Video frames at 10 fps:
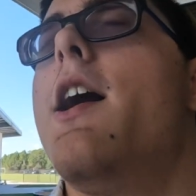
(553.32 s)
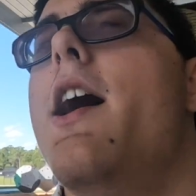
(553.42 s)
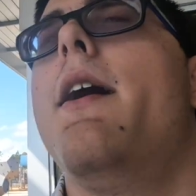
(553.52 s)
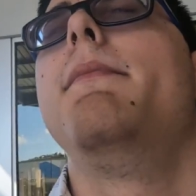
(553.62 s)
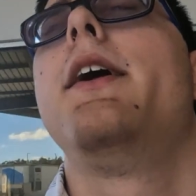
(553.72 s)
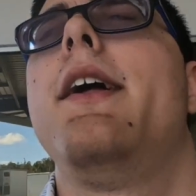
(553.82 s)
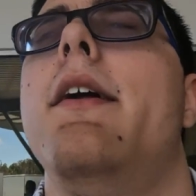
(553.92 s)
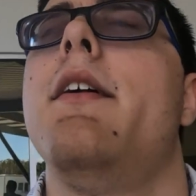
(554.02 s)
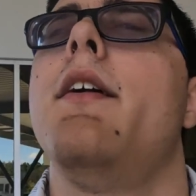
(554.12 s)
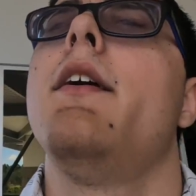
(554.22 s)
um,
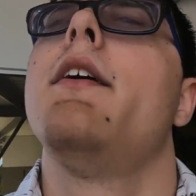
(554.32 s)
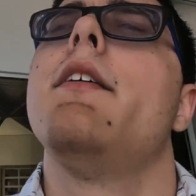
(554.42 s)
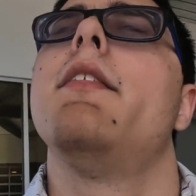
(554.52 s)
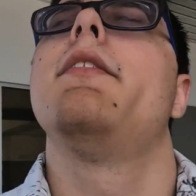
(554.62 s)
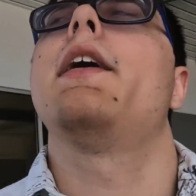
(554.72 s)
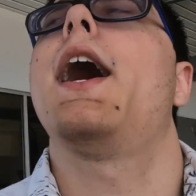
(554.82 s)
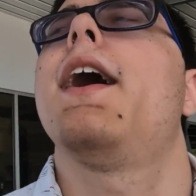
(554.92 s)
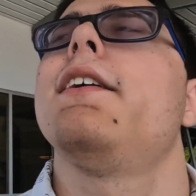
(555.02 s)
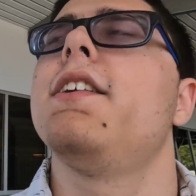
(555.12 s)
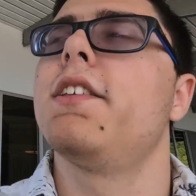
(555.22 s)

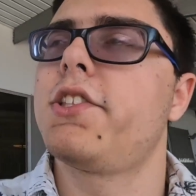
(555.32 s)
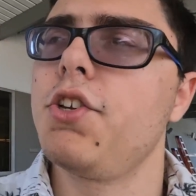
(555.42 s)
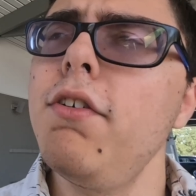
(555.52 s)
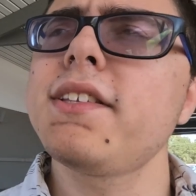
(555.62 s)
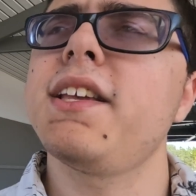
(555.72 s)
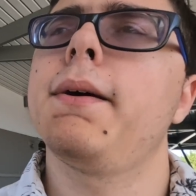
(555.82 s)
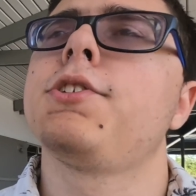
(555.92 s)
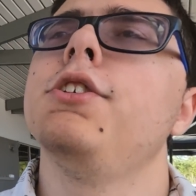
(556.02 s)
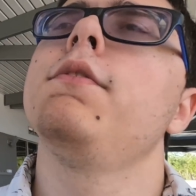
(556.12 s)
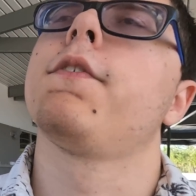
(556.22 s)
that is Zolzop
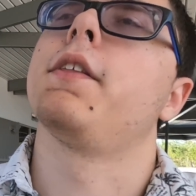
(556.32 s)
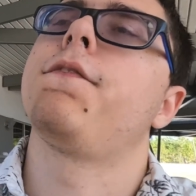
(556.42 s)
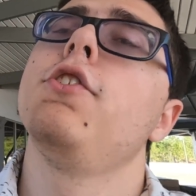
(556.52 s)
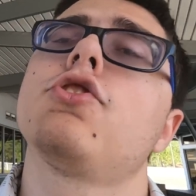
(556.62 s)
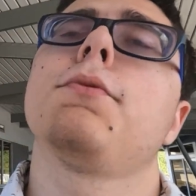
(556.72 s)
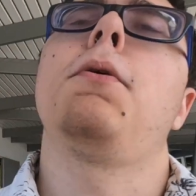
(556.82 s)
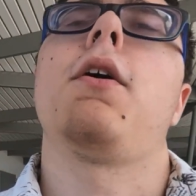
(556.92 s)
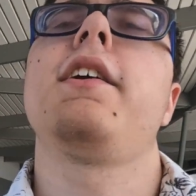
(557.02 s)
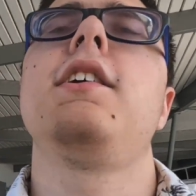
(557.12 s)
2 for the future party